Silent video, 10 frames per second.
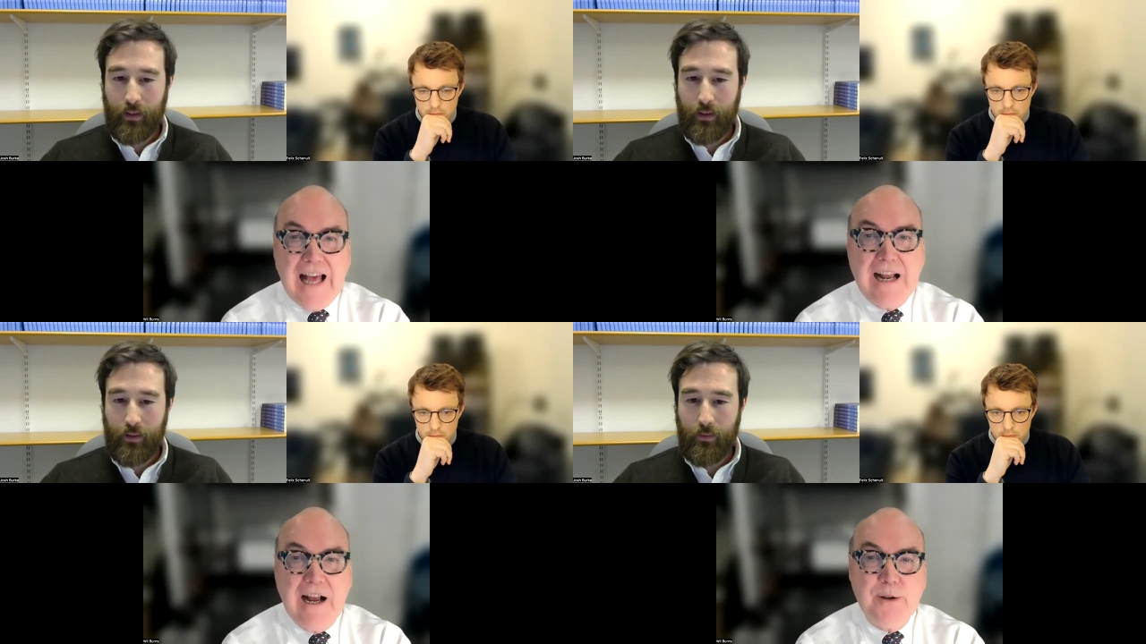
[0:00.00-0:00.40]

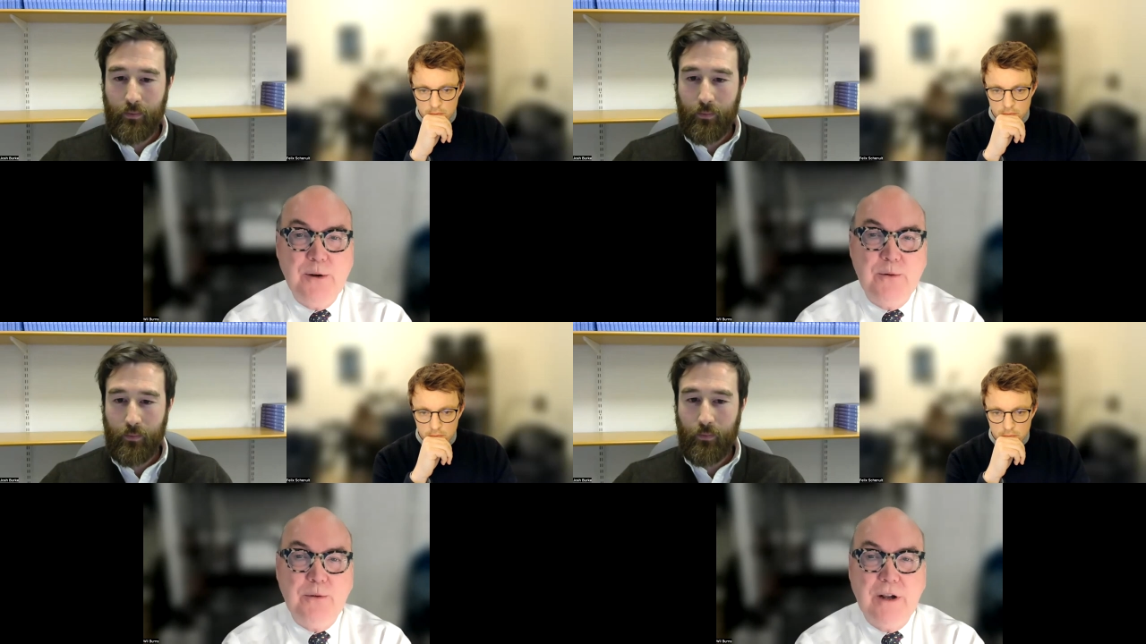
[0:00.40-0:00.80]
Speaker 1: How do
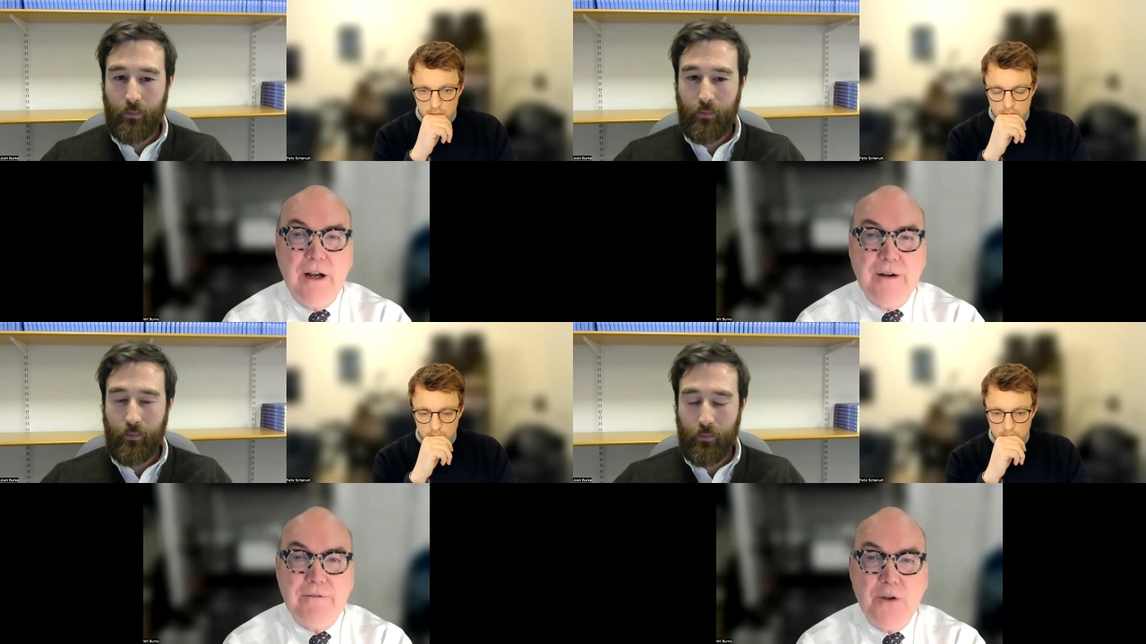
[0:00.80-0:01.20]
you
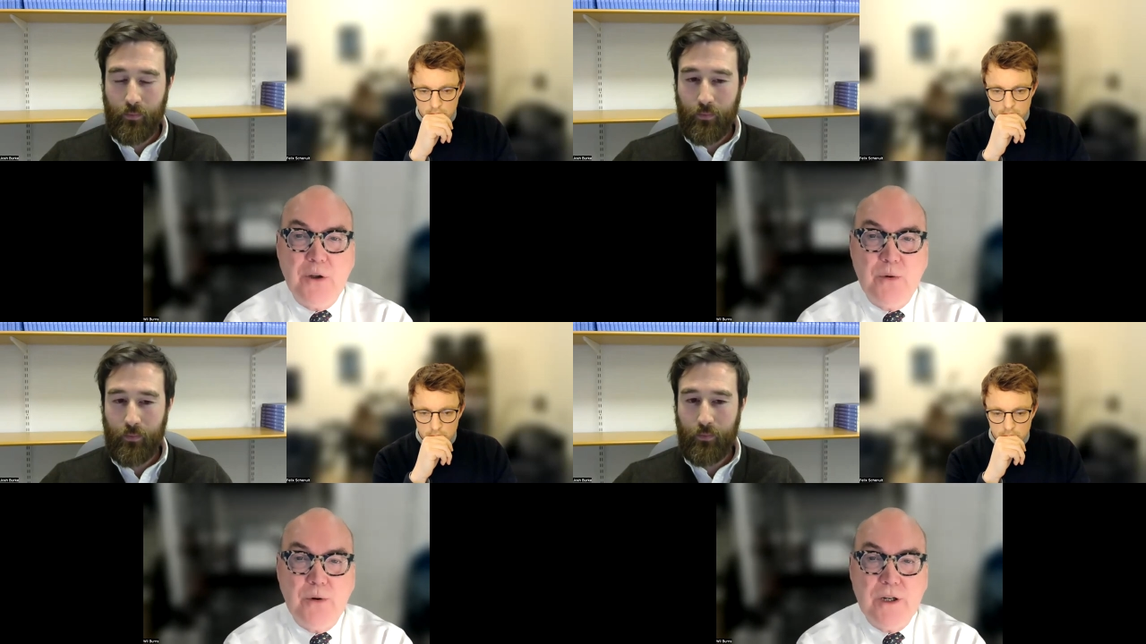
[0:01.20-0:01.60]
uh,
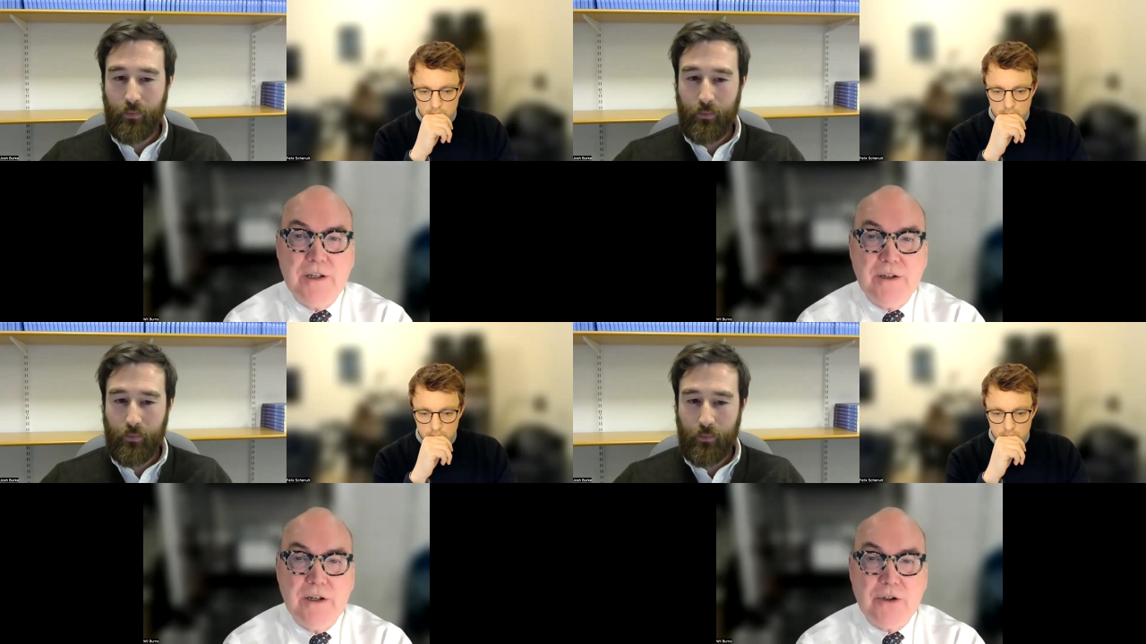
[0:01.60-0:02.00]
view
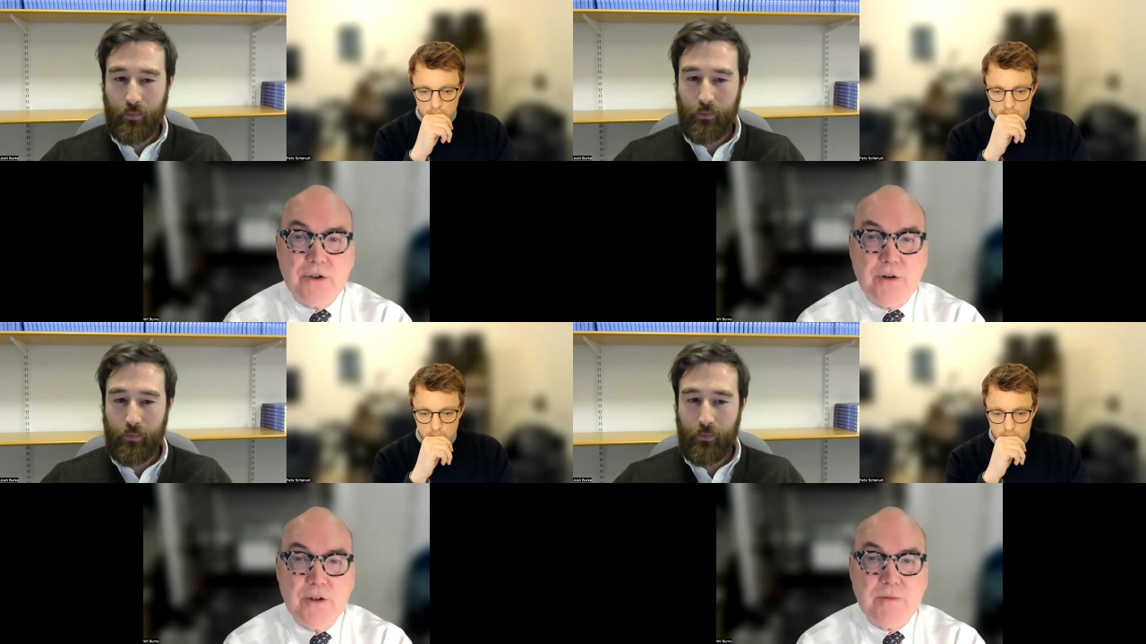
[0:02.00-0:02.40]
in
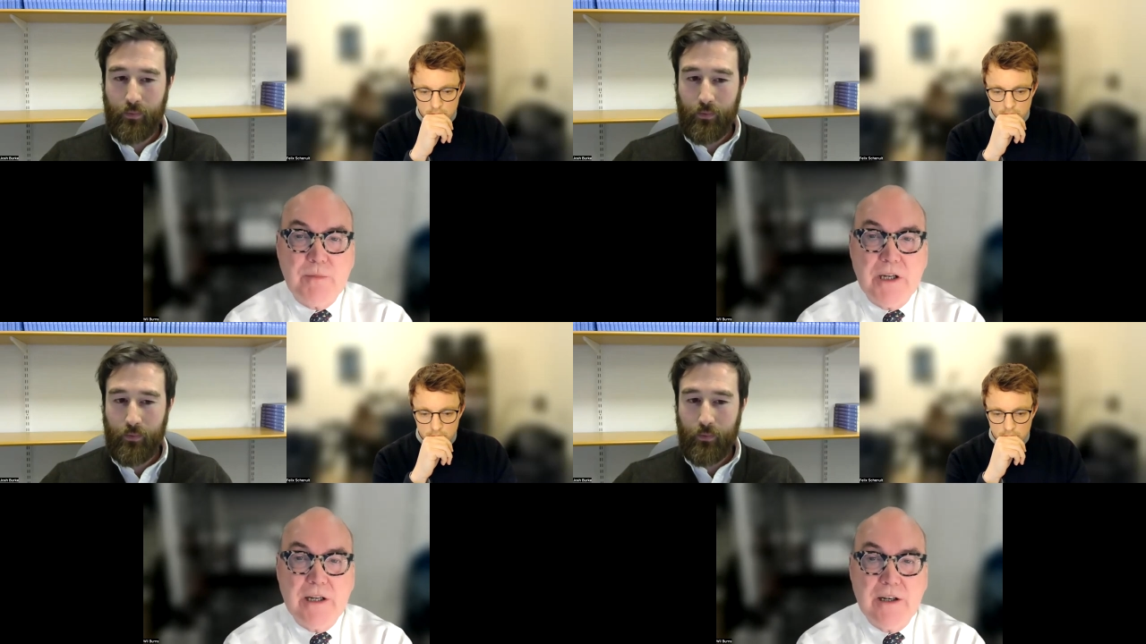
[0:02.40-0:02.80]
insurance
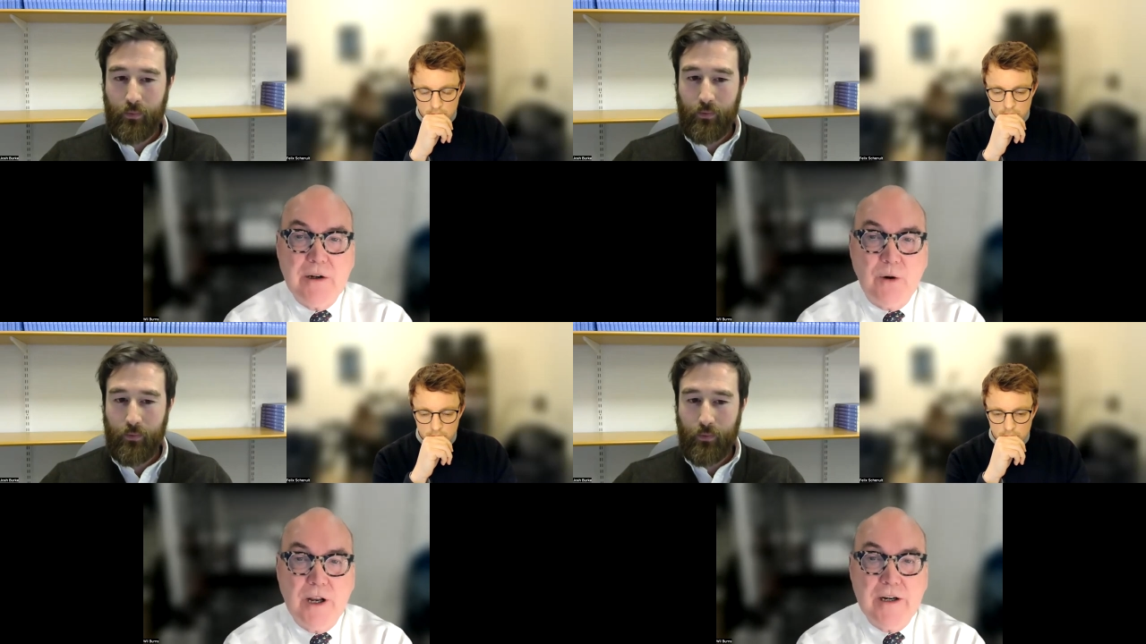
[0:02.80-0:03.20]
being
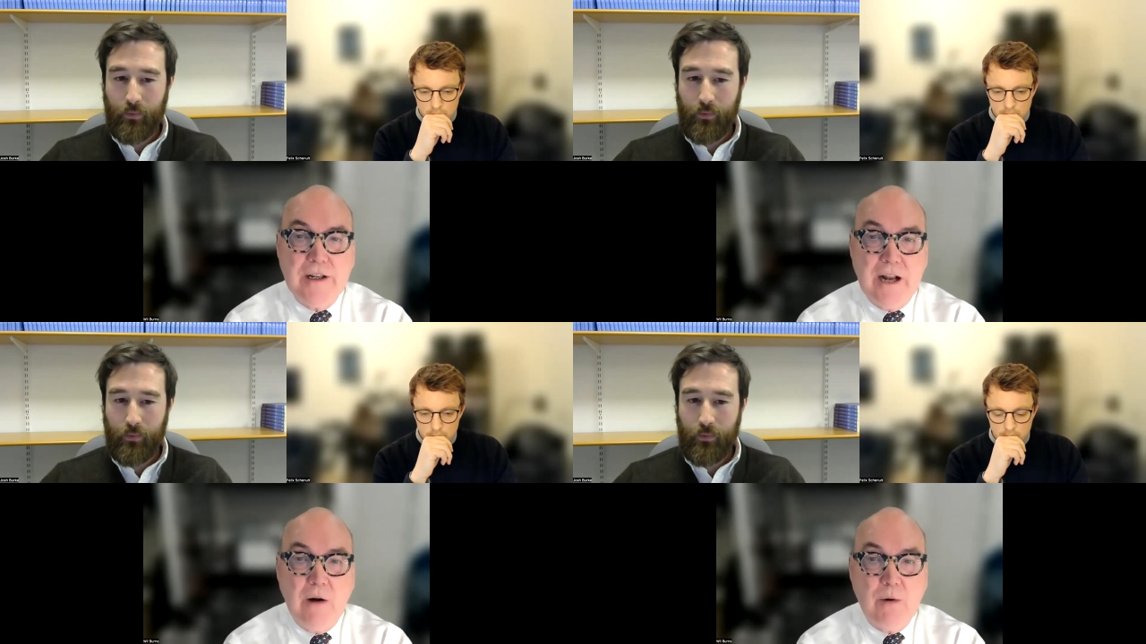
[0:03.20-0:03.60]
integrated, and
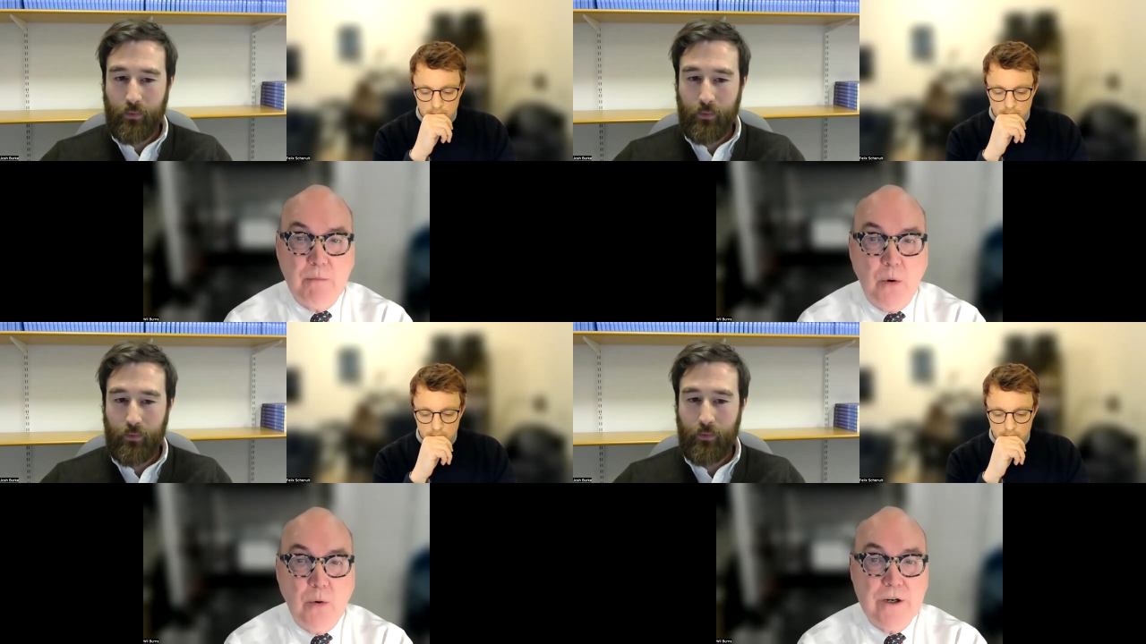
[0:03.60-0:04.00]
how
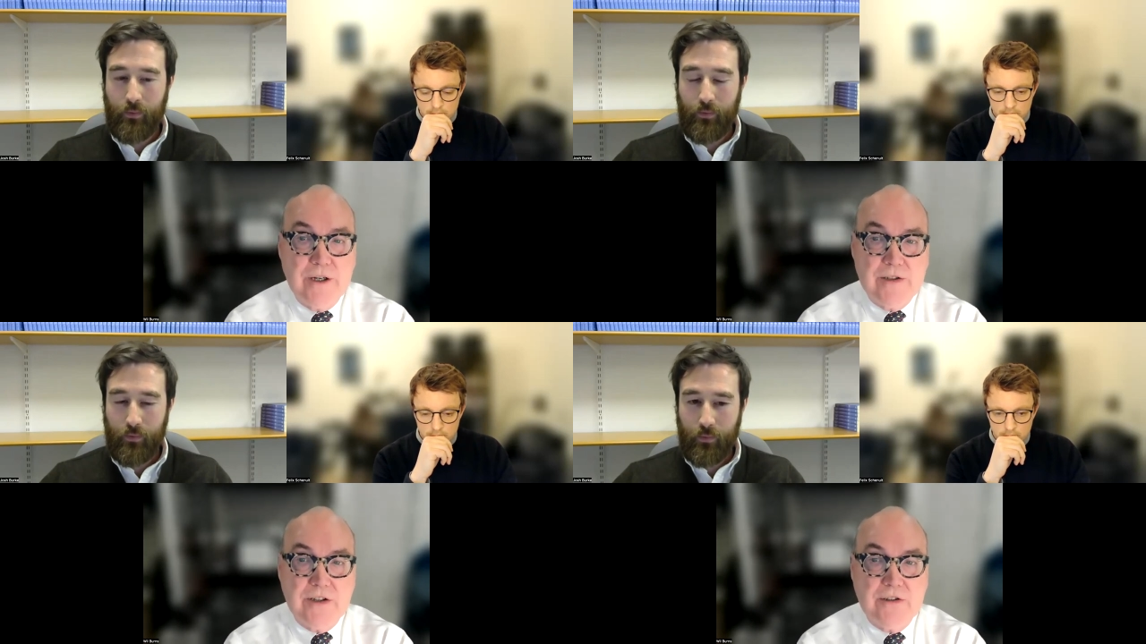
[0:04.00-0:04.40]
important
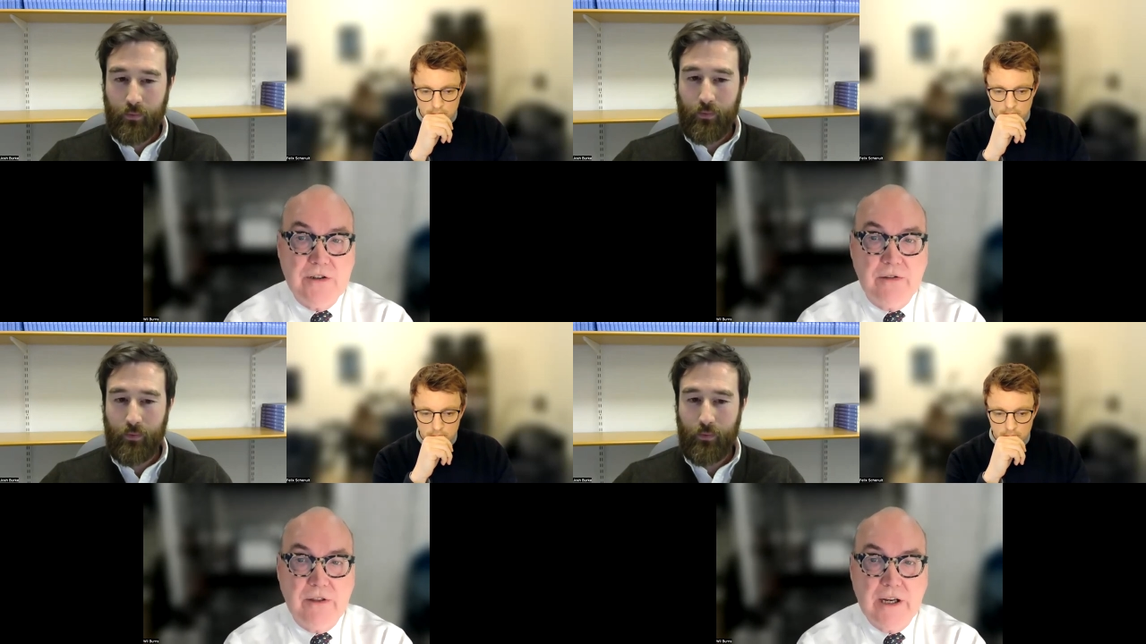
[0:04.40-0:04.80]
is it, do you
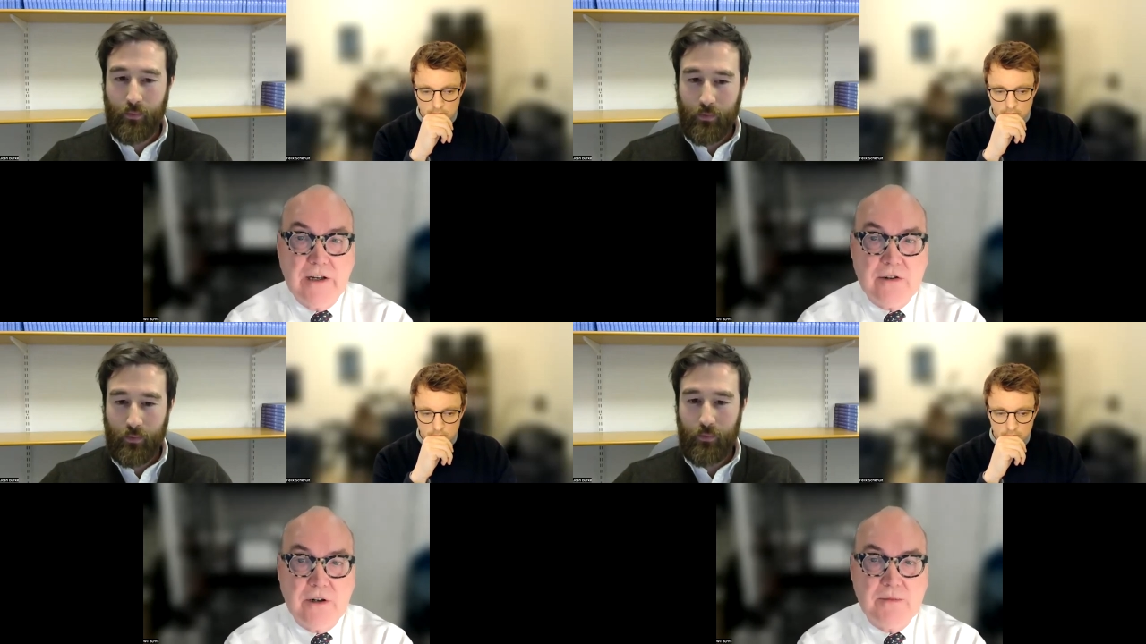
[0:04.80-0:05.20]
think, in
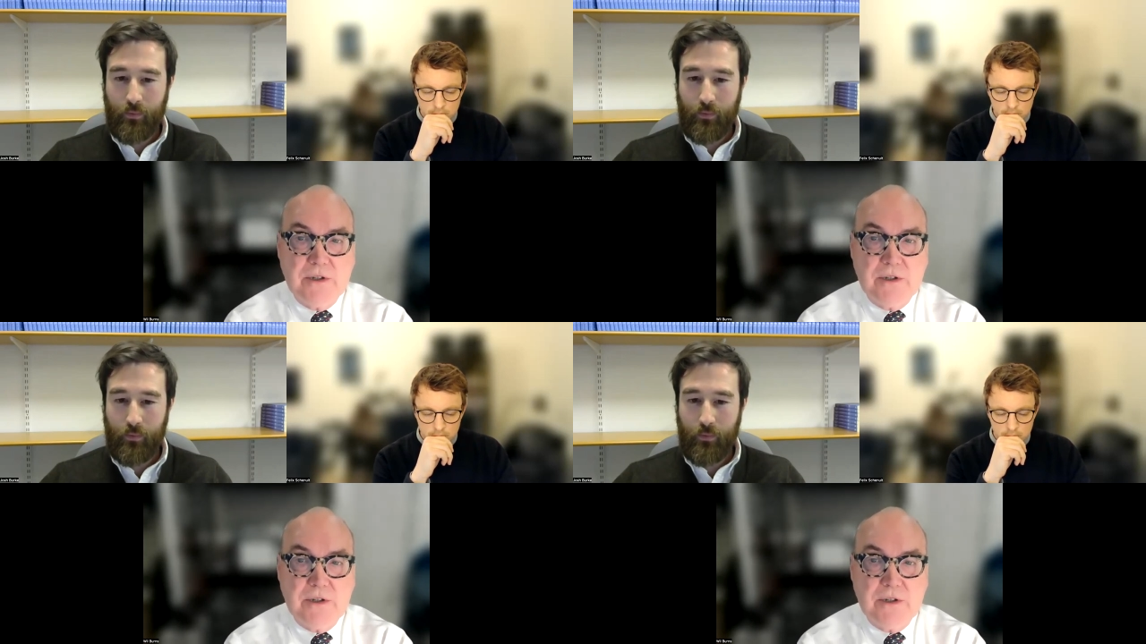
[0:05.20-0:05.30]
terms